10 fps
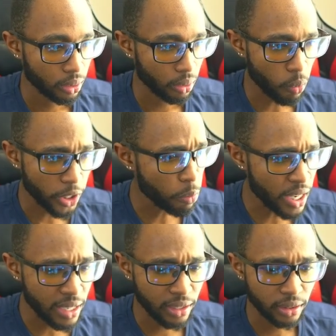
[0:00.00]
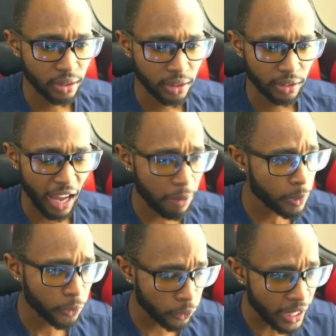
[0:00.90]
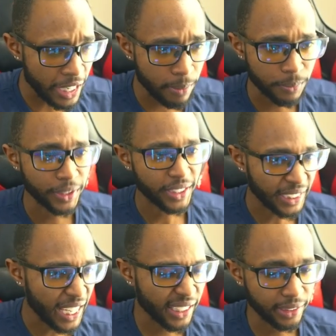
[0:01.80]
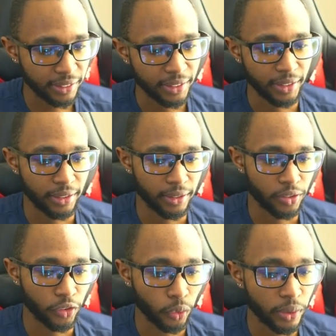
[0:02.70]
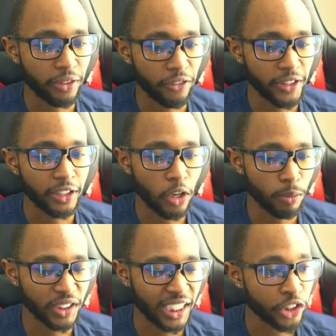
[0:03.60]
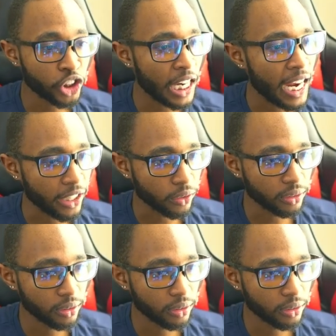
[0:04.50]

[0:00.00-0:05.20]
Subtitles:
What do you mean? I've been framed, yelling, throwing a fit almost like a child.